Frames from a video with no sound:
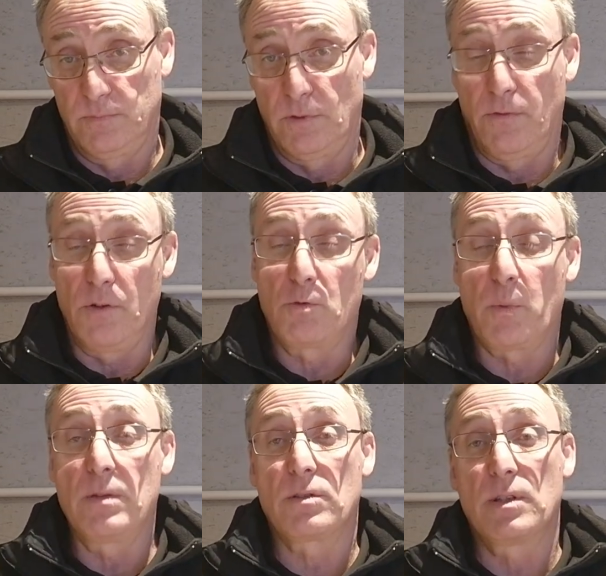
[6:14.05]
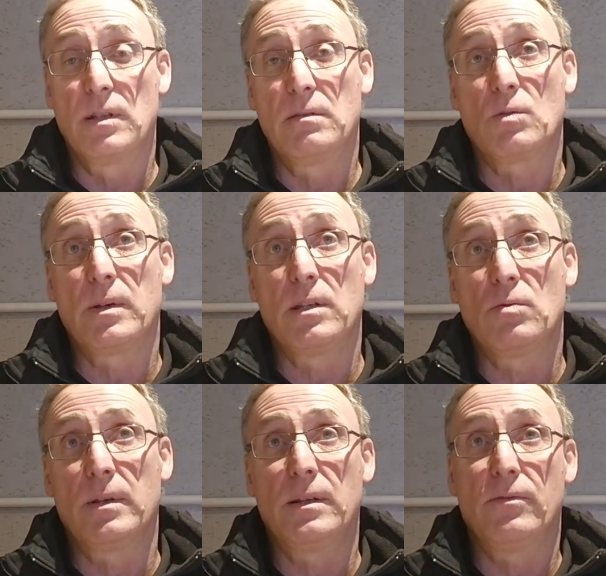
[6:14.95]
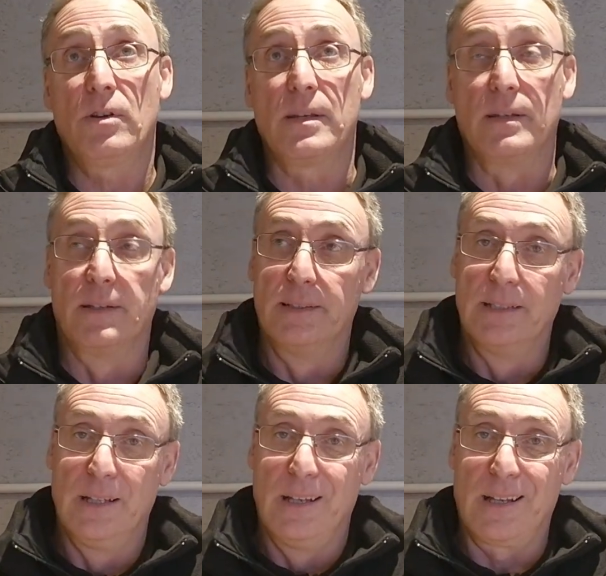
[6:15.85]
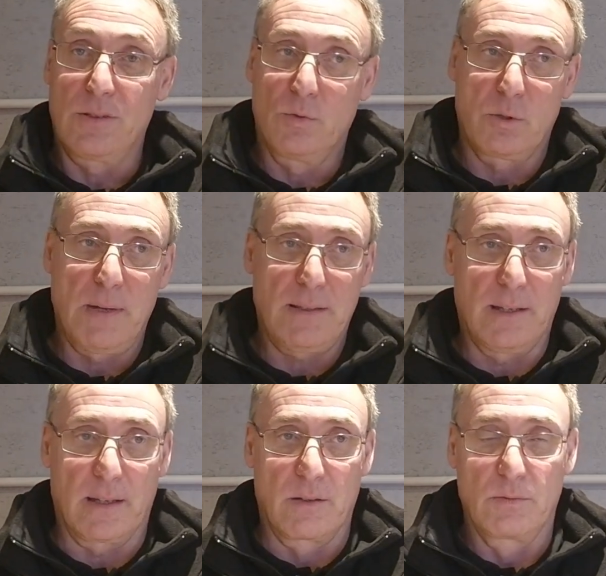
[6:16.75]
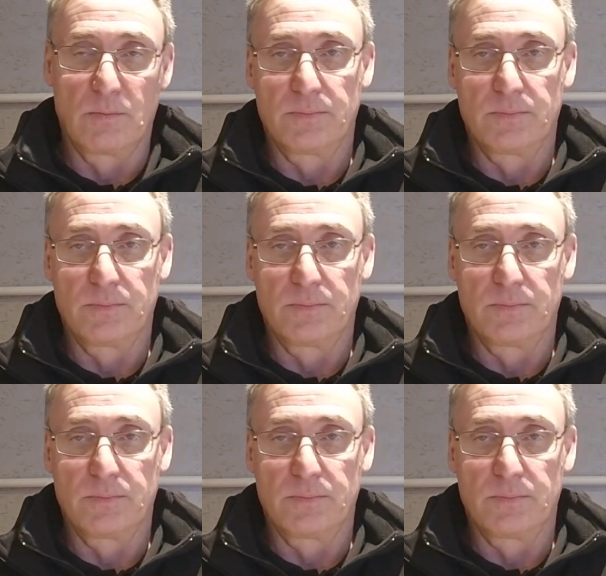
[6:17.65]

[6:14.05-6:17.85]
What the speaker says: a few sprints in 2023 as an automatic.